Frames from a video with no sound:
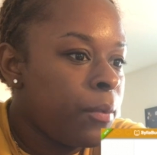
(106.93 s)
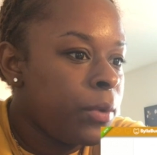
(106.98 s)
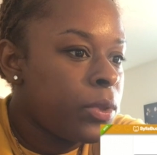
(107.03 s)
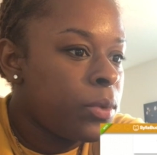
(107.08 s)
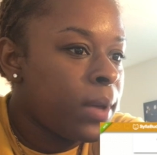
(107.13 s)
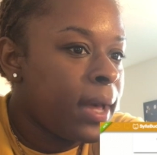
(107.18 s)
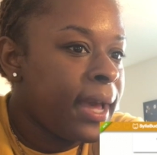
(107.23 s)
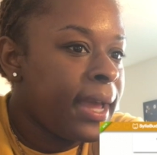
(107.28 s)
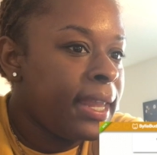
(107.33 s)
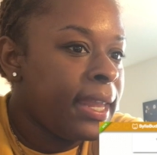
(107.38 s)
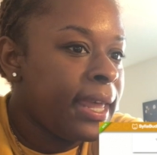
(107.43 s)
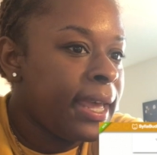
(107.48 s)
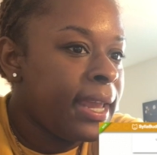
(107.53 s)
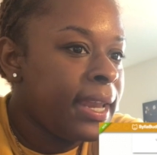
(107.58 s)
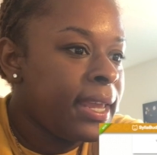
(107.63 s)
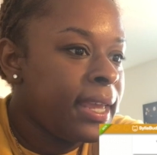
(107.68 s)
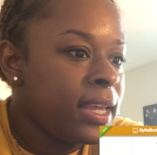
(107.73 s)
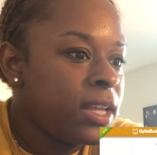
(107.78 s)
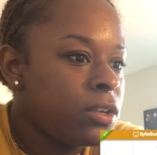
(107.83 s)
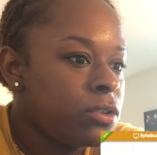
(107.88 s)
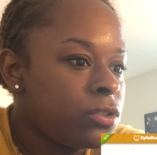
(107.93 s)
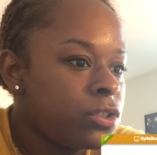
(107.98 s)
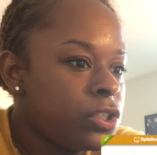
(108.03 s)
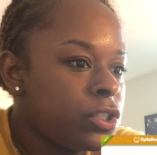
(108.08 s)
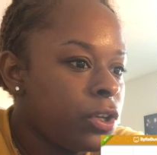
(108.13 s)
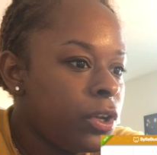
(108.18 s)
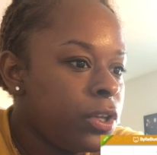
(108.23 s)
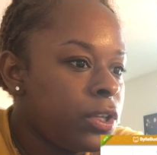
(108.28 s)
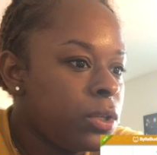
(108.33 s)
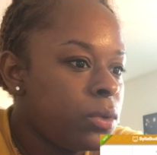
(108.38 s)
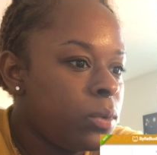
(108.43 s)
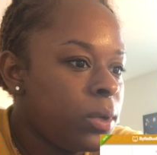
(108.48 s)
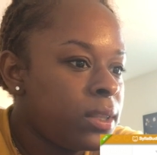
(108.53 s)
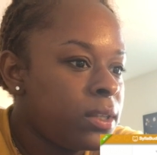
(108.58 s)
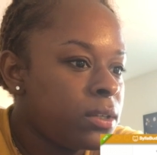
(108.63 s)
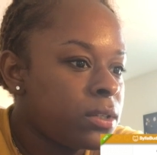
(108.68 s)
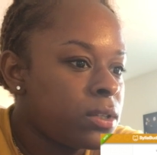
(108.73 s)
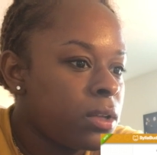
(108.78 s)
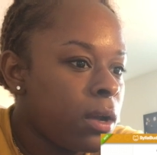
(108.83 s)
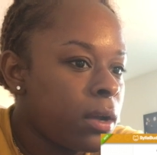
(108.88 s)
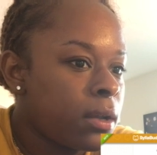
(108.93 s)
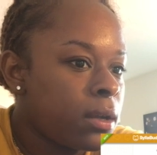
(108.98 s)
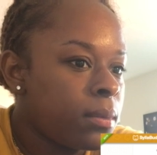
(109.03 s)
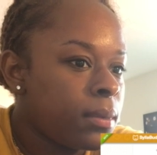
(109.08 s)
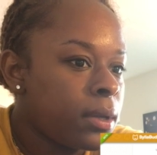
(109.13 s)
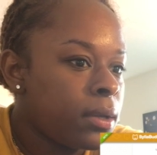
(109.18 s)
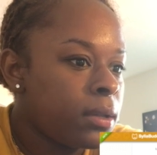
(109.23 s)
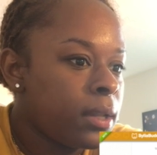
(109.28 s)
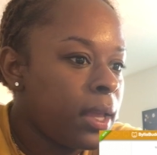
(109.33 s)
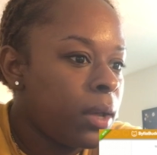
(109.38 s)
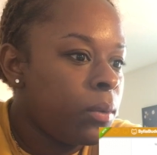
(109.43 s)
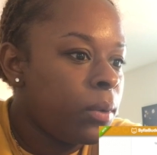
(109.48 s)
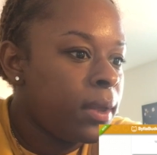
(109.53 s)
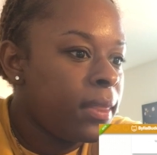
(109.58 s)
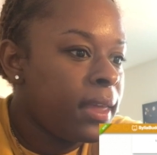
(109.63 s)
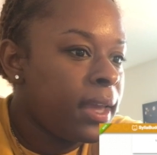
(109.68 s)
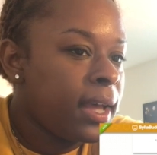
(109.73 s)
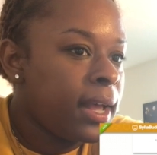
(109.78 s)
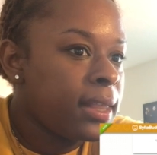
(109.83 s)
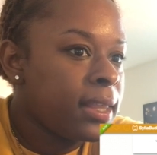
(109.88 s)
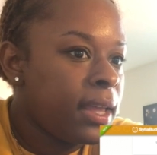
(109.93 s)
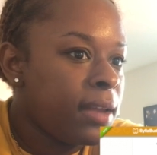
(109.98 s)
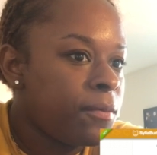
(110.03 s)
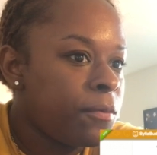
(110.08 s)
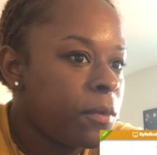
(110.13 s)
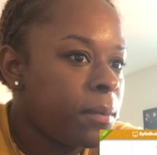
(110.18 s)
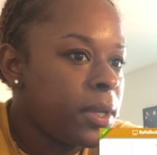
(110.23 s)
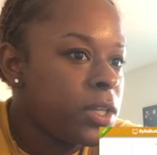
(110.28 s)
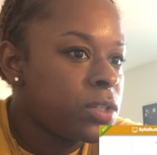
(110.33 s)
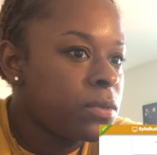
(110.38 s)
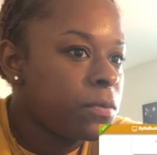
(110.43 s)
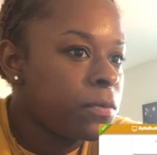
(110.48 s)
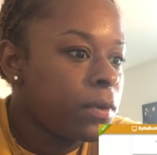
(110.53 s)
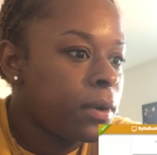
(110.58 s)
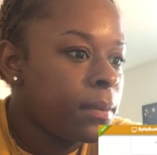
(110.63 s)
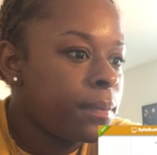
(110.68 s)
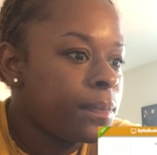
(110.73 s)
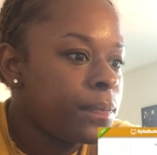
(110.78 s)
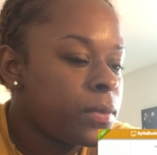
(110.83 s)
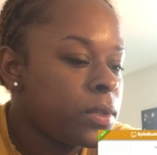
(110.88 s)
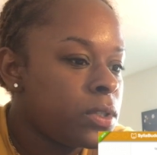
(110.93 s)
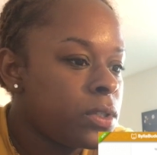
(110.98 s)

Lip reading: When you highlight it, it'll show you what they're talking about, like where they got the information from.